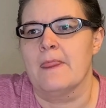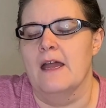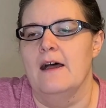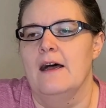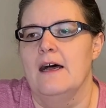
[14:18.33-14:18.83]

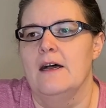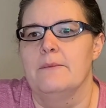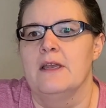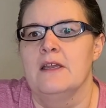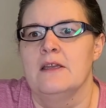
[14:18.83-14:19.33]

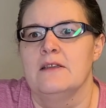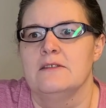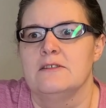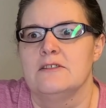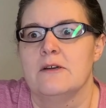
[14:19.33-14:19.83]

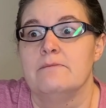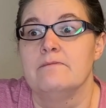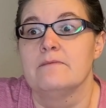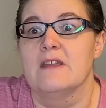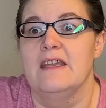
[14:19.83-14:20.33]

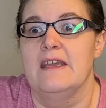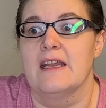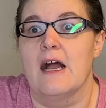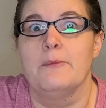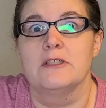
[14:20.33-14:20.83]
In a
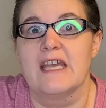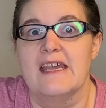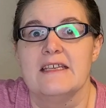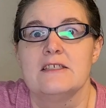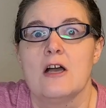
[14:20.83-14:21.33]
couple
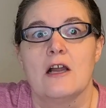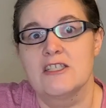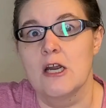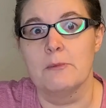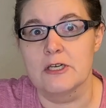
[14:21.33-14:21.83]
days,
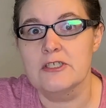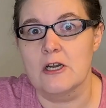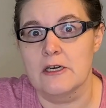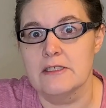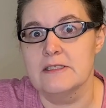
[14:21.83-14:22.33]
October
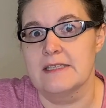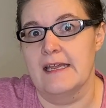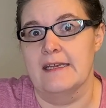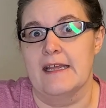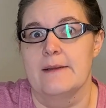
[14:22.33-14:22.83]
starts,
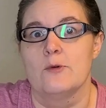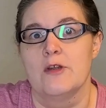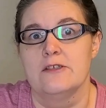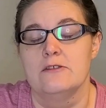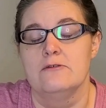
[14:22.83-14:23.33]
and I am
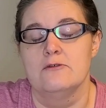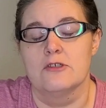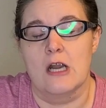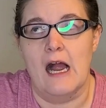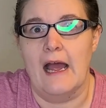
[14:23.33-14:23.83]
going to
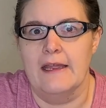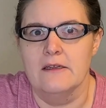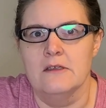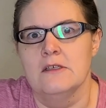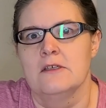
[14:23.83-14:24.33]
try
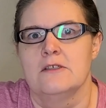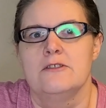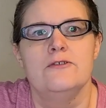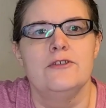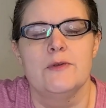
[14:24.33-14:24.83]

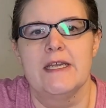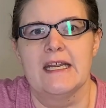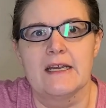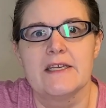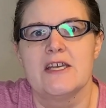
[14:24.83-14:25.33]
to do
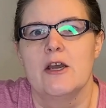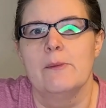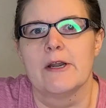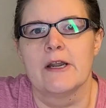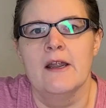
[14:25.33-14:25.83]

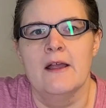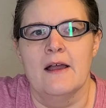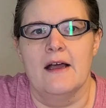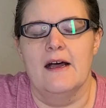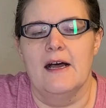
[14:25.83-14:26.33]
Inktober
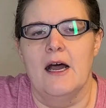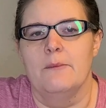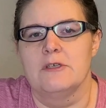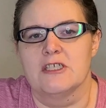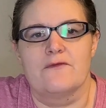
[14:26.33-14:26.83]

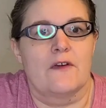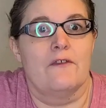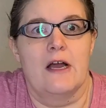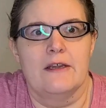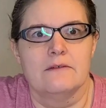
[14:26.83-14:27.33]
just for
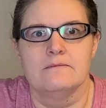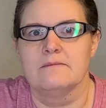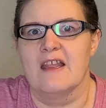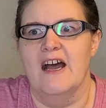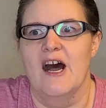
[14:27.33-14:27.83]
fun.
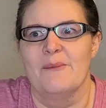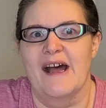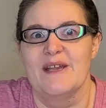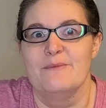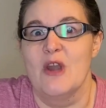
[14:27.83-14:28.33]
I
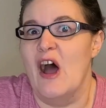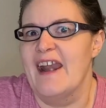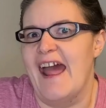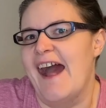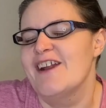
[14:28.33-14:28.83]
am not
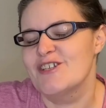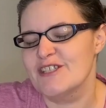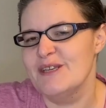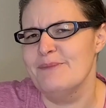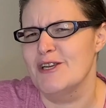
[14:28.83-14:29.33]

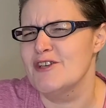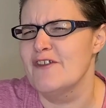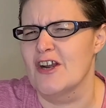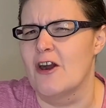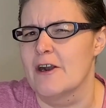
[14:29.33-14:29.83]
actually much of
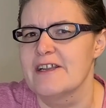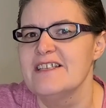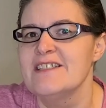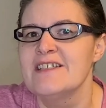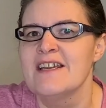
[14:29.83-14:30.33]
an
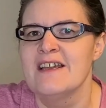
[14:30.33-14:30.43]
artist.